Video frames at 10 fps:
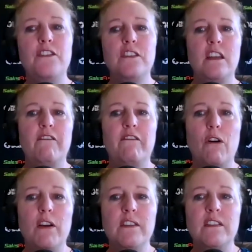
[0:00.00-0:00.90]
agency
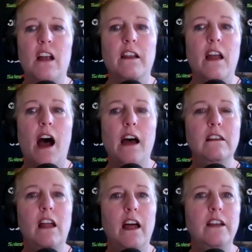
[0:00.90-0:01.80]
focused on
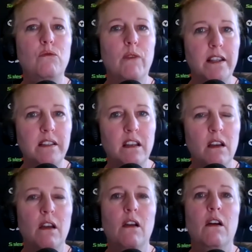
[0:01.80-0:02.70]
online risk
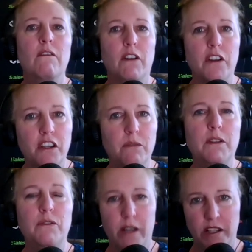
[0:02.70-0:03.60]
for
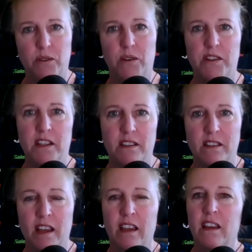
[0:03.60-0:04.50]
human
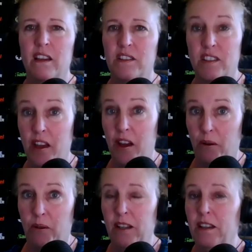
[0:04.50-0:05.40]
resources.
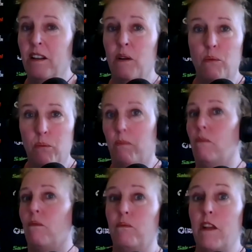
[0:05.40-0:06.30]
So
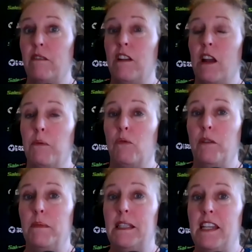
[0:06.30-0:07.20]
number
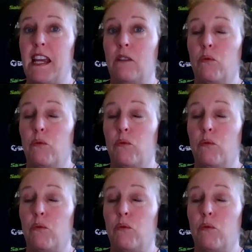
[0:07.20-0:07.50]
one mistake